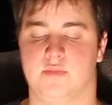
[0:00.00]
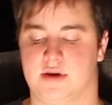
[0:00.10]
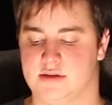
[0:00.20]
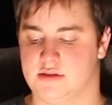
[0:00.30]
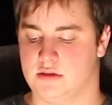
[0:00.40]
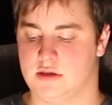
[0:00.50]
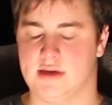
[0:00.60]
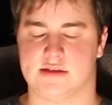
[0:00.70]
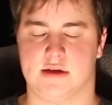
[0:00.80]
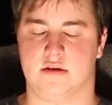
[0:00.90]
because
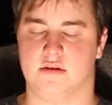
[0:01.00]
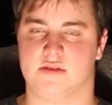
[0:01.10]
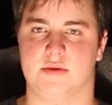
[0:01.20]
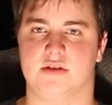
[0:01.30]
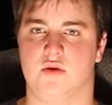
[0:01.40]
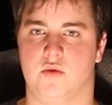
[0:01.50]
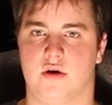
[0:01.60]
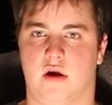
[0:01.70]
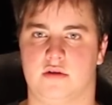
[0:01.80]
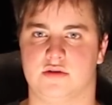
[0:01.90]
yes, I could spend
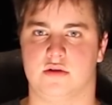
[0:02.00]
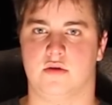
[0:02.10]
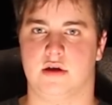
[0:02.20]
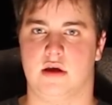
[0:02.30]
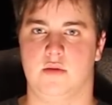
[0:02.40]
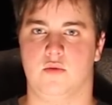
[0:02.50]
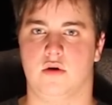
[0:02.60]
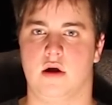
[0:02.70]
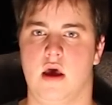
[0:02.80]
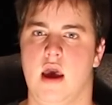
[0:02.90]
$200 on a
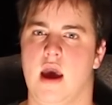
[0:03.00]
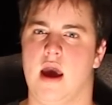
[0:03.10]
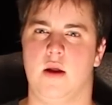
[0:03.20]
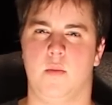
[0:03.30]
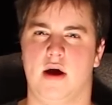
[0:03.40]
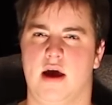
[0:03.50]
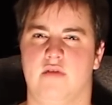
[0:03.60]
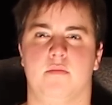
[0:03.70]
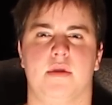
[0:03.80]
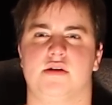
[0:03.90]
keyboard and it might
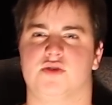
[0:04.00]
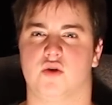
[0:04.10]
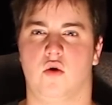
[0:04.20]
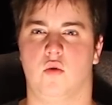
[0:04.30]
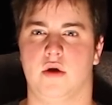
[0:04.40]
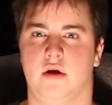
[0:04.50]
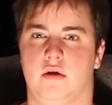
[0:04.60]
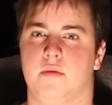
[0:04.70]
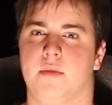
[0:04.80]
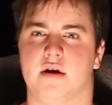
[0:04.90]
have a better scroll
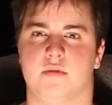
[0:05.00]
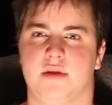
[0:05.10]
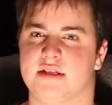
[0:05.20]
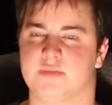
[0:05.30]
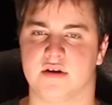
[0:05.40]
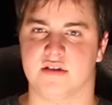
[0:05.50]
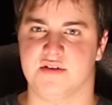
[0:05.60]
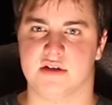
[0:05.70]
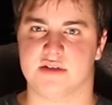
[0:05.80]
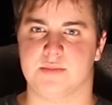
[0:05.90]
wheel or better placement of
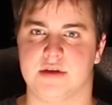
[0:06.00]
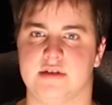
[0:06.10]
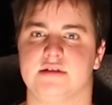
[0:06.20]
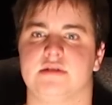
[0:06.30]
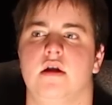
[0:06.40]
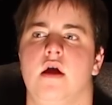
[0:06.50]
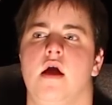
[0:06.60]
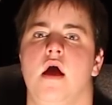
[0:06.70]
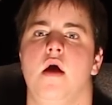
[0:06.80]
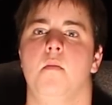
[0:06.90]
USBs,
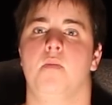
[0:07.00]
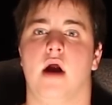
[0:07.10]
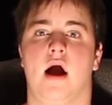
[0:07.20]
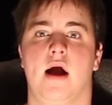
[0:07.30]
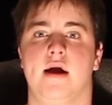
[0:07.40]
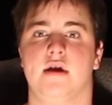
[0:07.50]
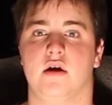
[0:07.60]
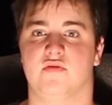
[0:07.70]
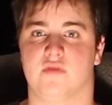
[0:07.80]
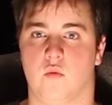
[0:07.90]
but I
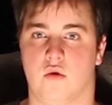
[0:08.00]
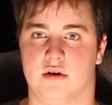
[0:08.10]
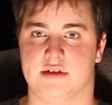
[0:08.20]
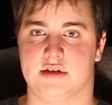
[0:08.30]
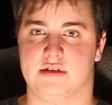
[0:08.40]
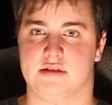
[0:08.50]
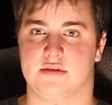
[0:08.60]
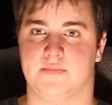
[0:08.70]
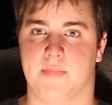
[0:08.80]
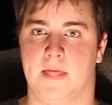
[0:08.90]
go for
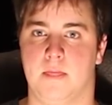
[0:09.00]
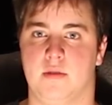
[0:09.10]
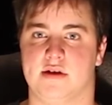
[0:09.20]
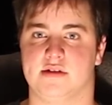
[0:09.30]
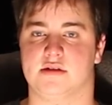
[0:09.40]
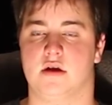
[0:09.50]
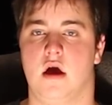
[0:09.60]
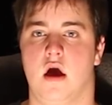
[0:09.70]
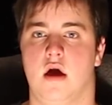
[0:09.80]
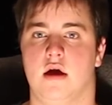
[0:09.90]
warranties because
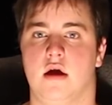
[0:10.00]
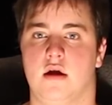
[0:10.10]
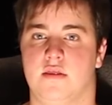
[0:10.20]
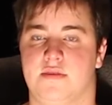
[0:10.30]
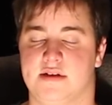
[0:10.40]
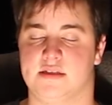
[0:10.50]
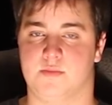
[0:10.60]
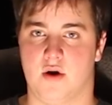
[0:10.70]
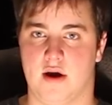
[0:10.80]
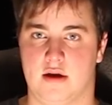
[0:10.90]
things
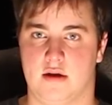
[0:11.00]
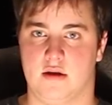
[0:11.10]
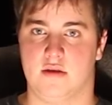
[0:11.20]
break,